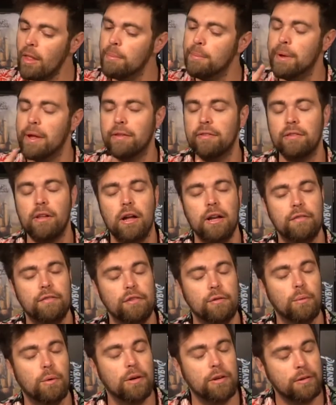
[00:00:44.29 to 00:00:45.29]
based on
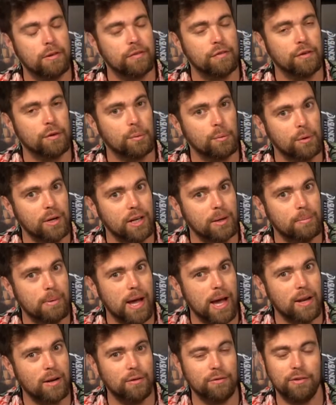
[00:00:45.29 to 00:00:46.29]
if you won different arena
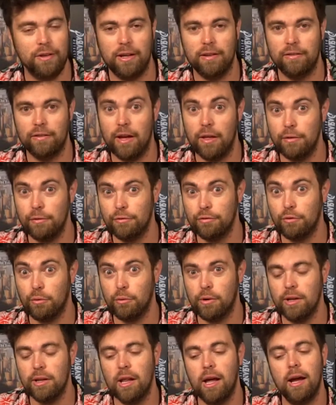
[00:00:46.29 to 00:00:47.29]
battles against other
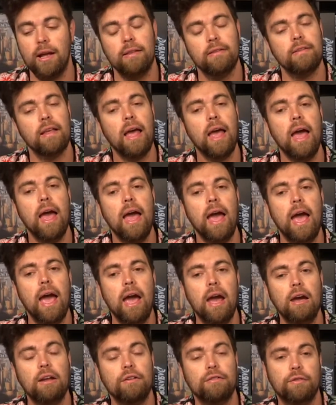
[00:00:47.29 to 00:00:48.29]
storylines,
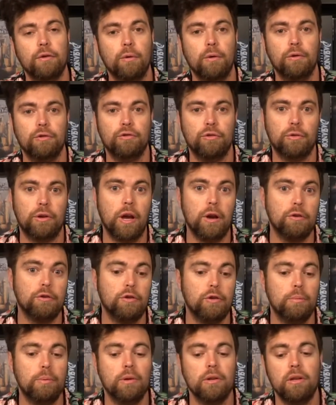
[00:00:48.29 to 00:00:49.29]
and of course your
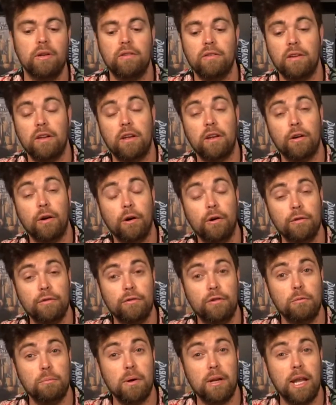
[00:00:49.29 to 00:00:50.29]
character abilities and any
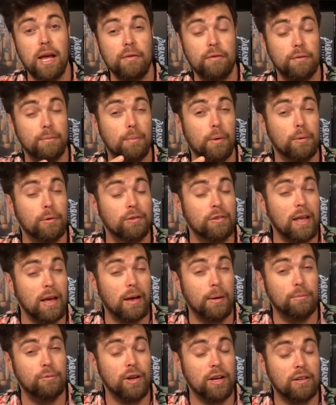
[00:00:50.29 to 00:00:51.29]
cards you might have with bonus
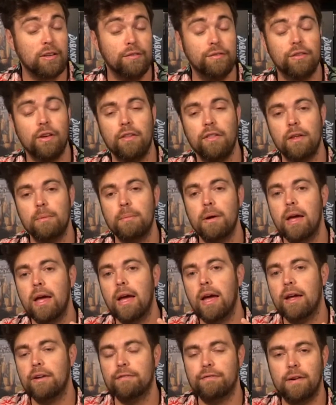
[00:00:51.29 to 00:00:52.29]
objectives on them,
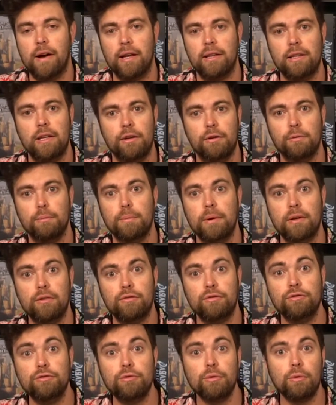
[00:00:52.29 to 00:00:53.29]
and finally your big
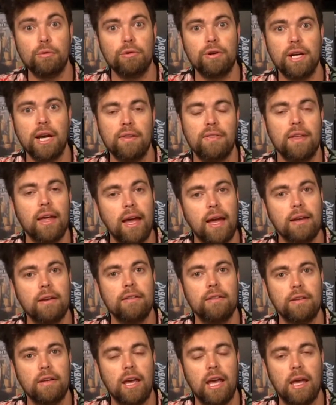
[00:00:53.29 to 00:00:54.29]
story at the end
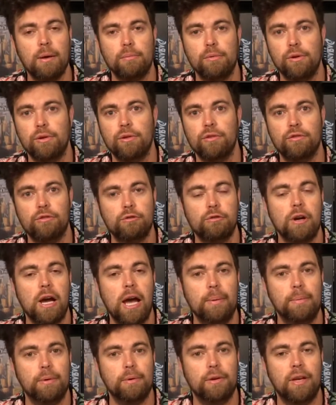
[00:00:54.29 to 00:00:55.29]
of the game where you
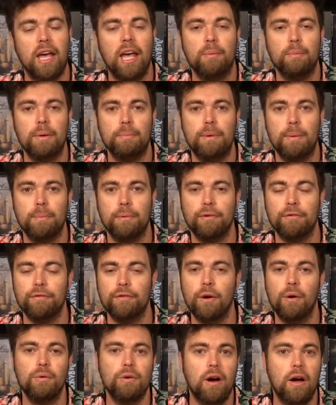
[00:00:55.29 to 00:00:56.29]
describe your game and people
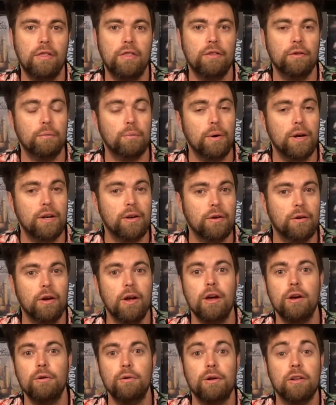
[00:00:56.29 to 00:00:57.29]
vote on the winner
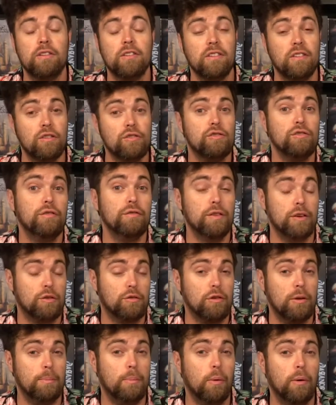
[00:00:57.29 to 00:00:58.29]
who gets additional
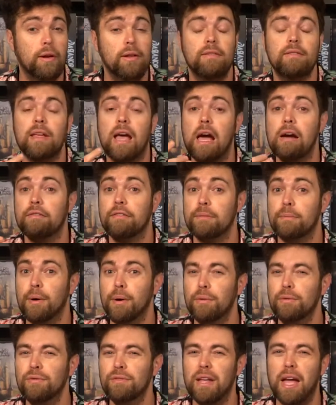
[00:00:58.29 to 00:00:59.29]
victory points, have the
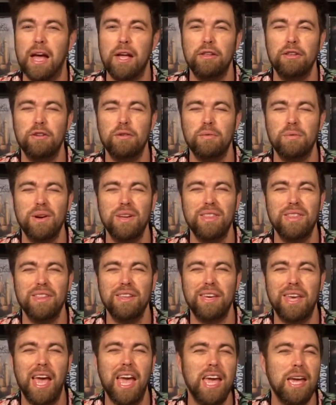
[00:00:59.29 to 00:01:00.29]
most, and you win
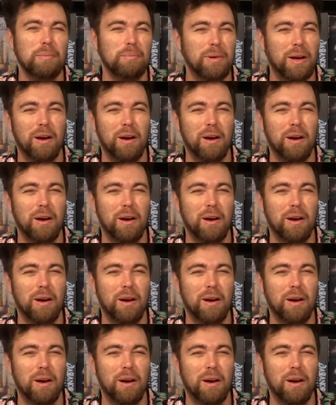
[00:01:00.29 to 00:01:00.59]
the game.